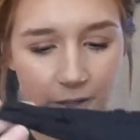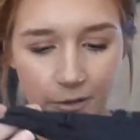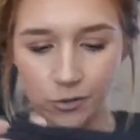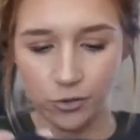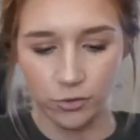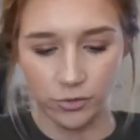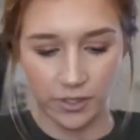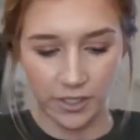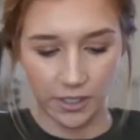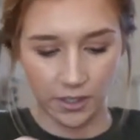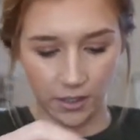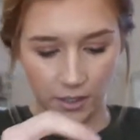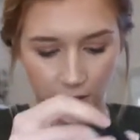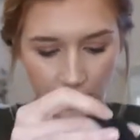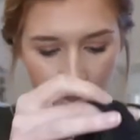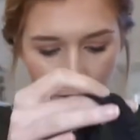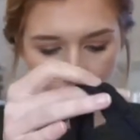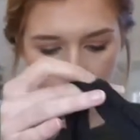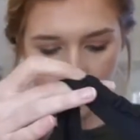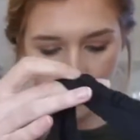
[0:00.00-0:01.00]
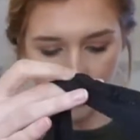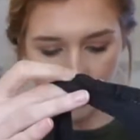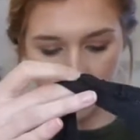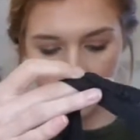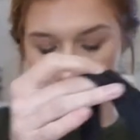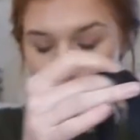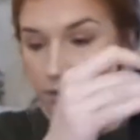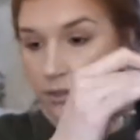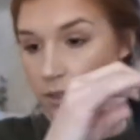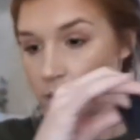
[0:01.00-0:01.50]
they were twenty dollars
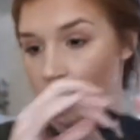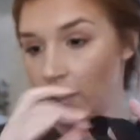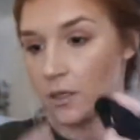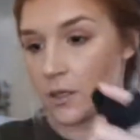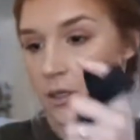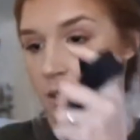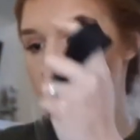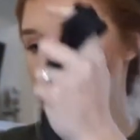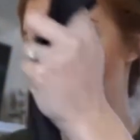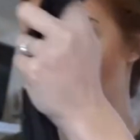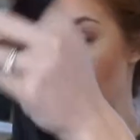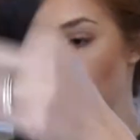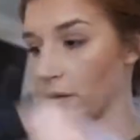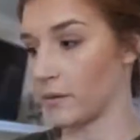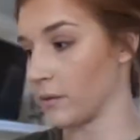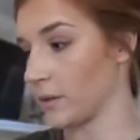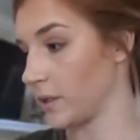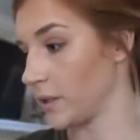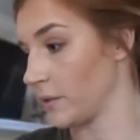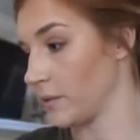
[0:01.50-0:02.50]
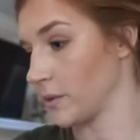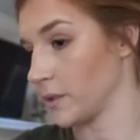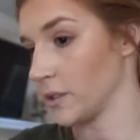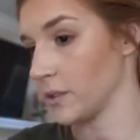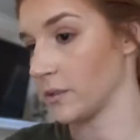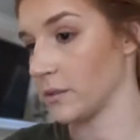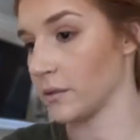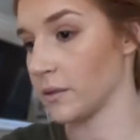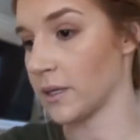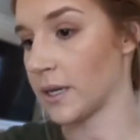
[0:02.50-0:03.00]
and I didn't really want
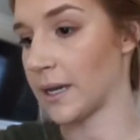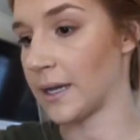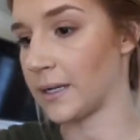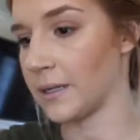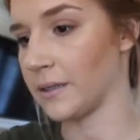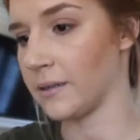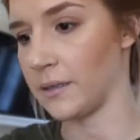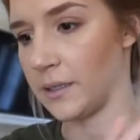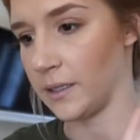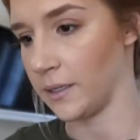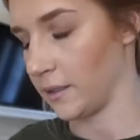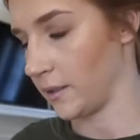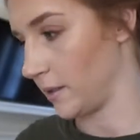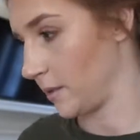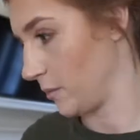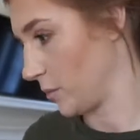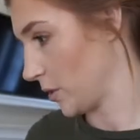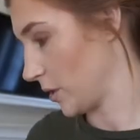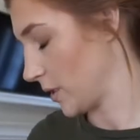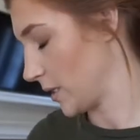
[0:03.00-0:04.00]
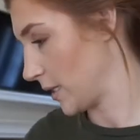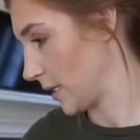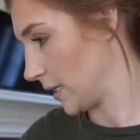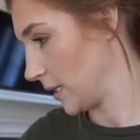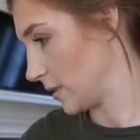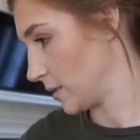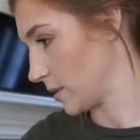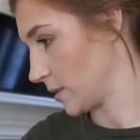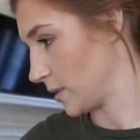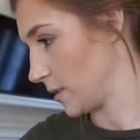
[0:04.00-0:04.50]
to, I didn't need any more
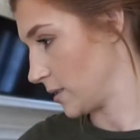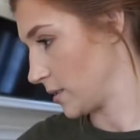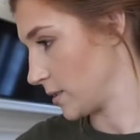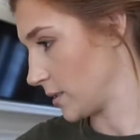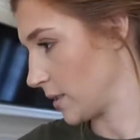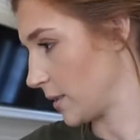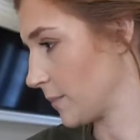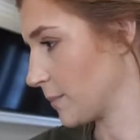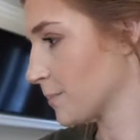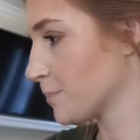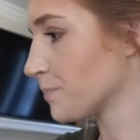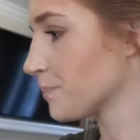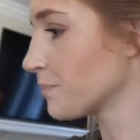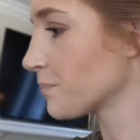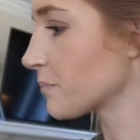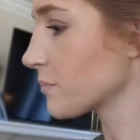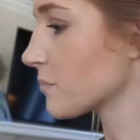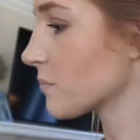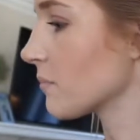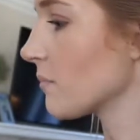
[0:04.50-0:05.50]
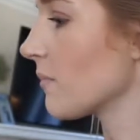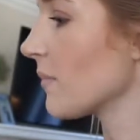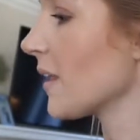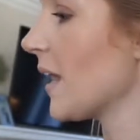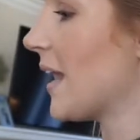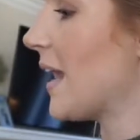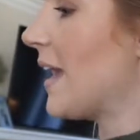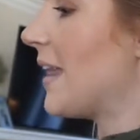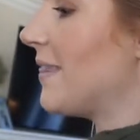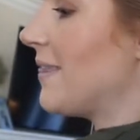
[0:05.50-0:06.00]
leggings, honestly.
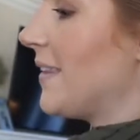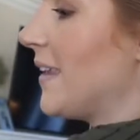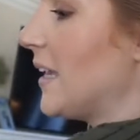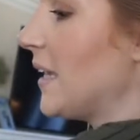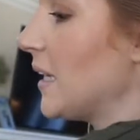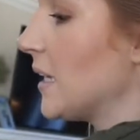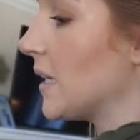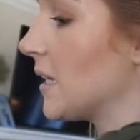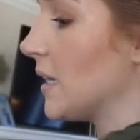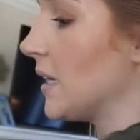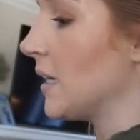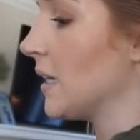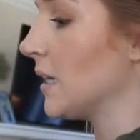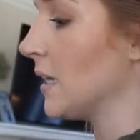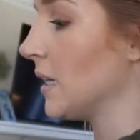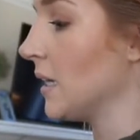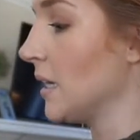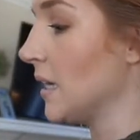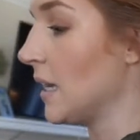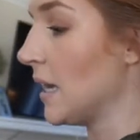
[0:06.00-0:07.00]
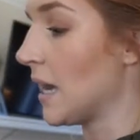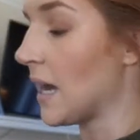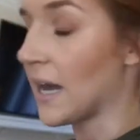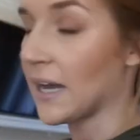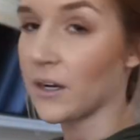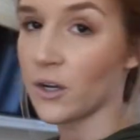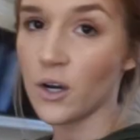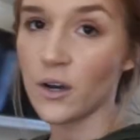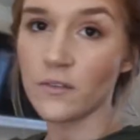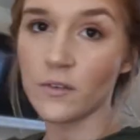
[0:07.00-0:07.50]
And then
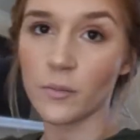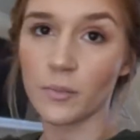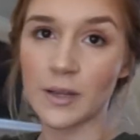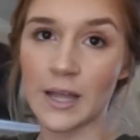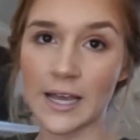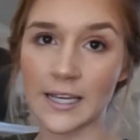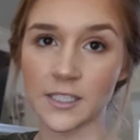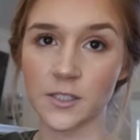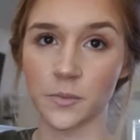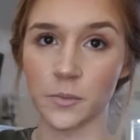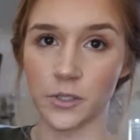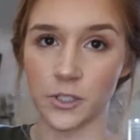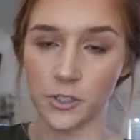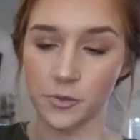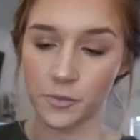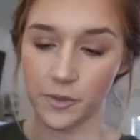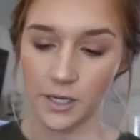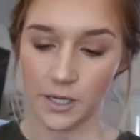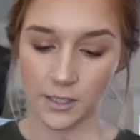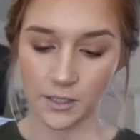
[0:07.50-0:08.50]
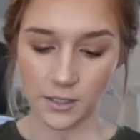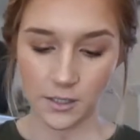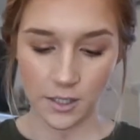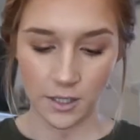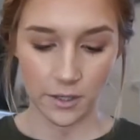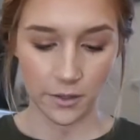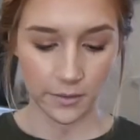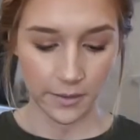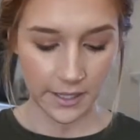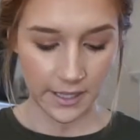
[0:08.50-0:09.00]
I don't have a black sports bra,
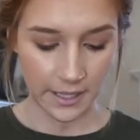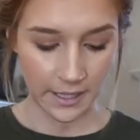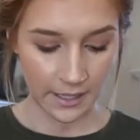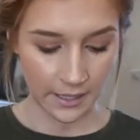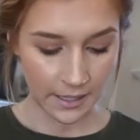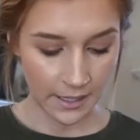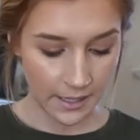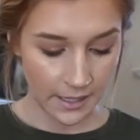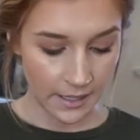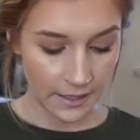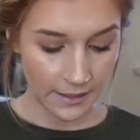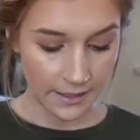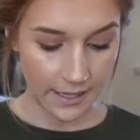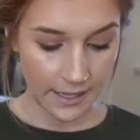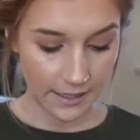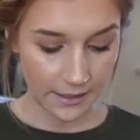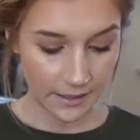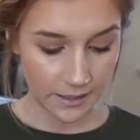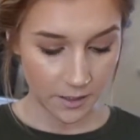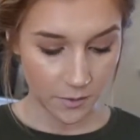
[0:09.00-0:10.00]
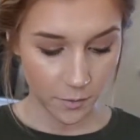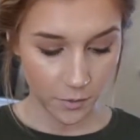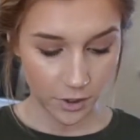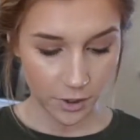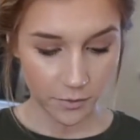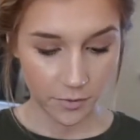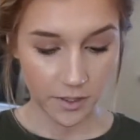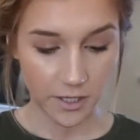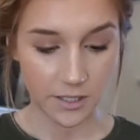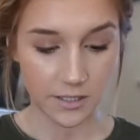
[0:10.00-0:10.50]
so they had these
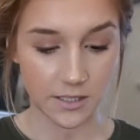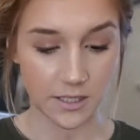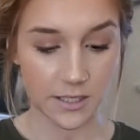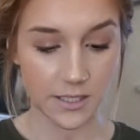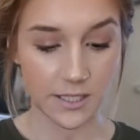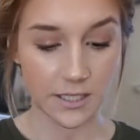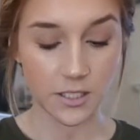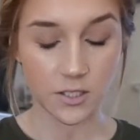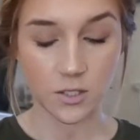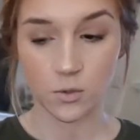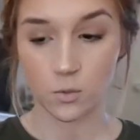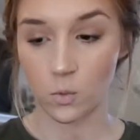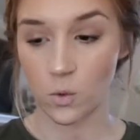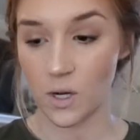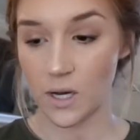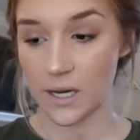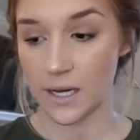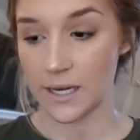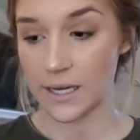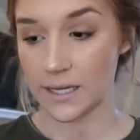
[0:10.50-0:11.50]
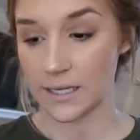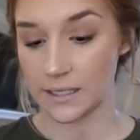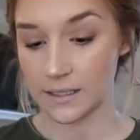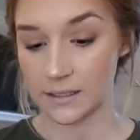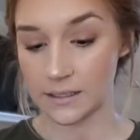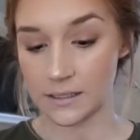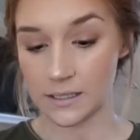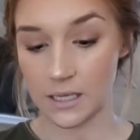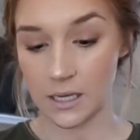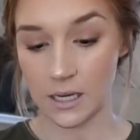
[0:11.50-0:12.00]
sports bras and this
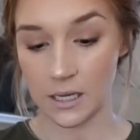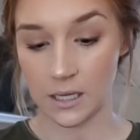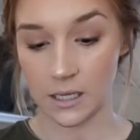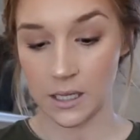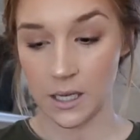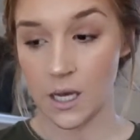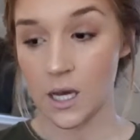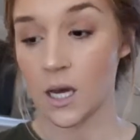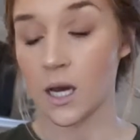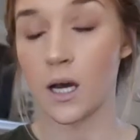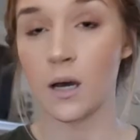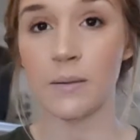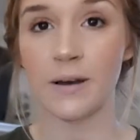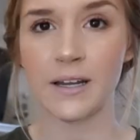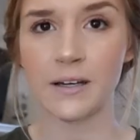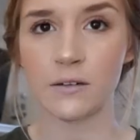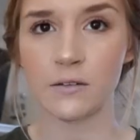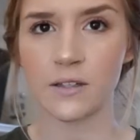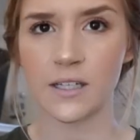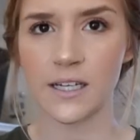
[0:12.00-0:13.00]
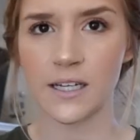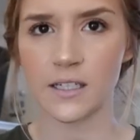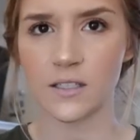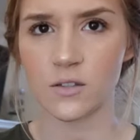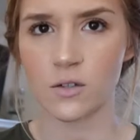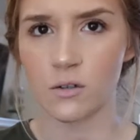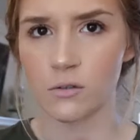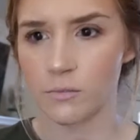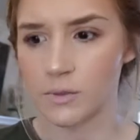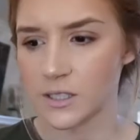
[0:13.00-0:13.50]
was, Um, I don't think I
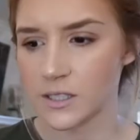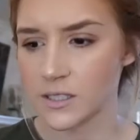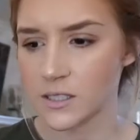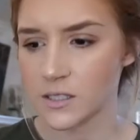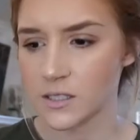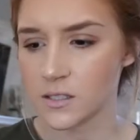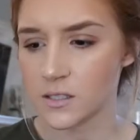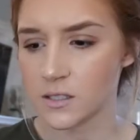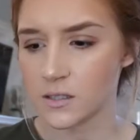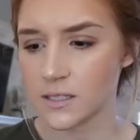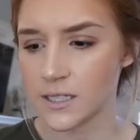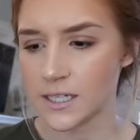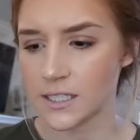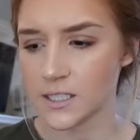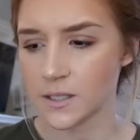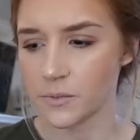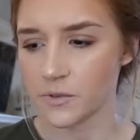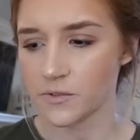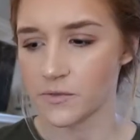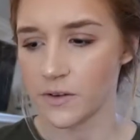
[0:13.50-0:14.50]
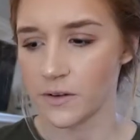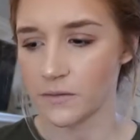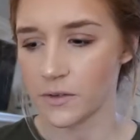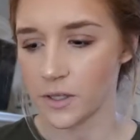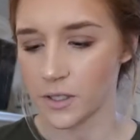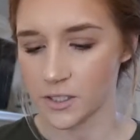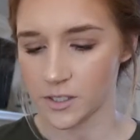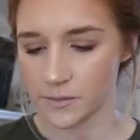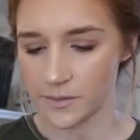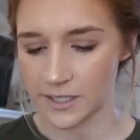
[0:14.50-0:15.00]
told, but this tank top was five
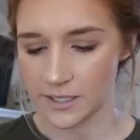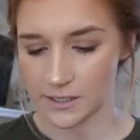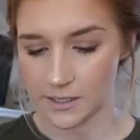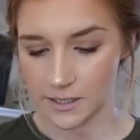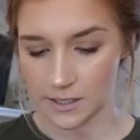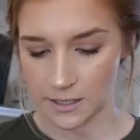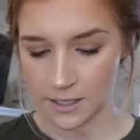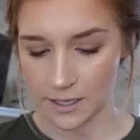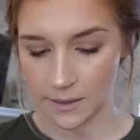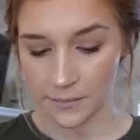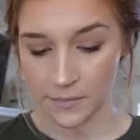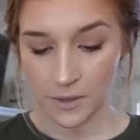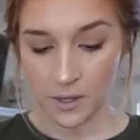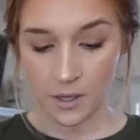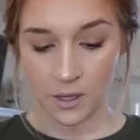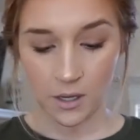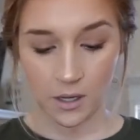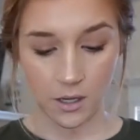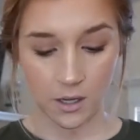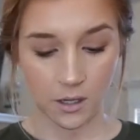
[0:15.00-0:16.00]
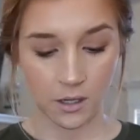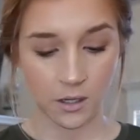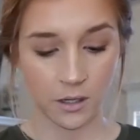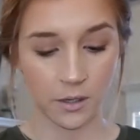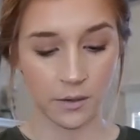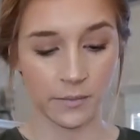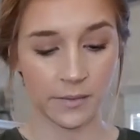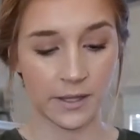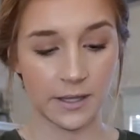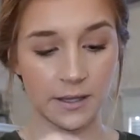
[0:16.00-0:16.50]
dollars. I might have said that.
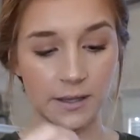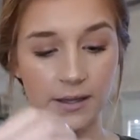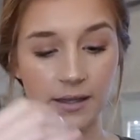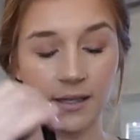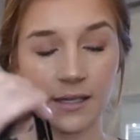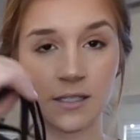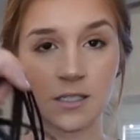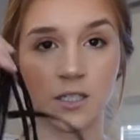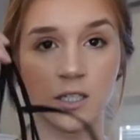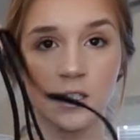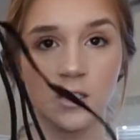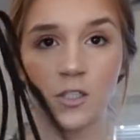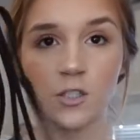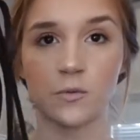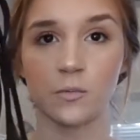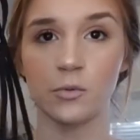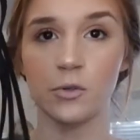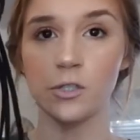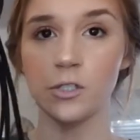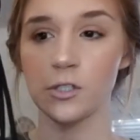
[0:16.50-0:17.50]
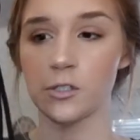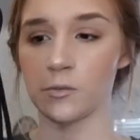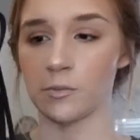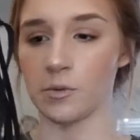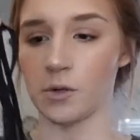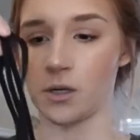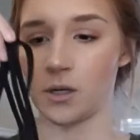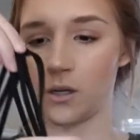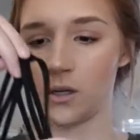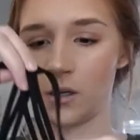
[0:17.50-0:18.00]
Um, this sports
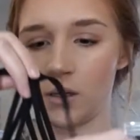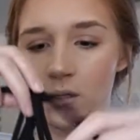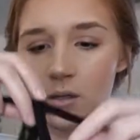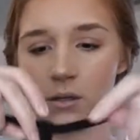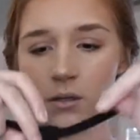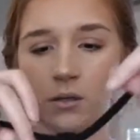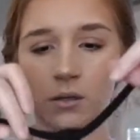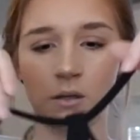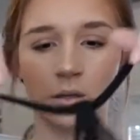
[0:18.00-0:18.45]
bra,